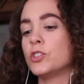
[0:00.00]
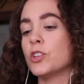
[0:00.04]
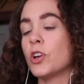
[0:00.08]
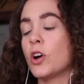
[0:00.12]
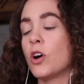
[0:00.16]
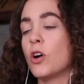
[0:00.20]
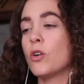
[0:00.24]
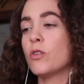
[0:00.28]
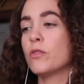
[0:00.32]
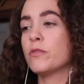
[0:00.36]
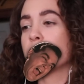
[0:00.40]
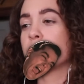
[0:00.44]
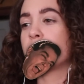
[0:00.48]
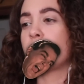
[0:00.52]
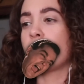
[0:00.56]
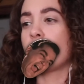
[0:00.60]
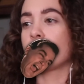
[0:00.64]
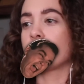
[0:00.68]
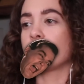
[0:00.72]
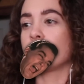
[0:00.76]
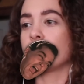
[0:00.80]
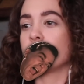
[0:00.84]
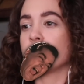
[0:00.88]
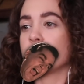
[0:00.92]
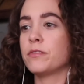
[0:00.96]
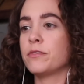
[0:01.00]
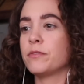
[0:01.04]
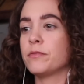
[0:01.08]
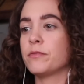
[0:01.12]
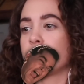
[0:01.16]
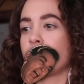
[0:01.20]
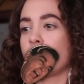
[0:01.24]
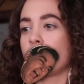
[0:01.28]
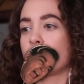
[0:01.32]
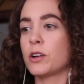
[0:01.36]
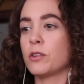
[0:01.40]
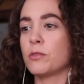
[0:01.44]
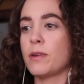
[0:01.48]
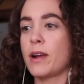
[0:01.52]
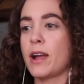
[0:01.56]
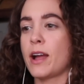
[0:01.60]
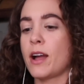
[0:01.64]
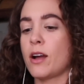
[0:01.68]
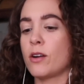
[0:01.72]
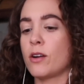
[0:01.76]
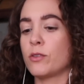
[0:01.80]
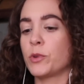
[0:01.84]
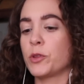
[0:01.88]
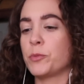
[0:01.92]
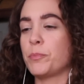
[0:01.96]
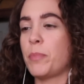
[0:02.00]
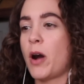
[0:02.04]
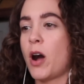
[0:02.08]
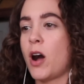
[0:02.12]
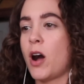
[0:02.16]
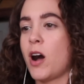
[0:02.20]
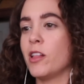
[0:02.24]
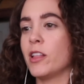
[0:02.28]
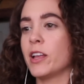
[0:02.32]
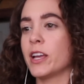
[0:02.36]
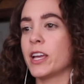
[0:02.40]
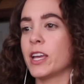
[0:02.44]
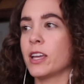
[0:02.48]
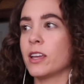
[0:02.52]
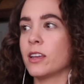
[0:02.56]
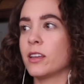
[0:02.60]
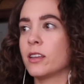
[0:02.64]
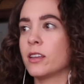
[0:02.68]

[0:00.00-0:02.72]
Don't f around with Polly.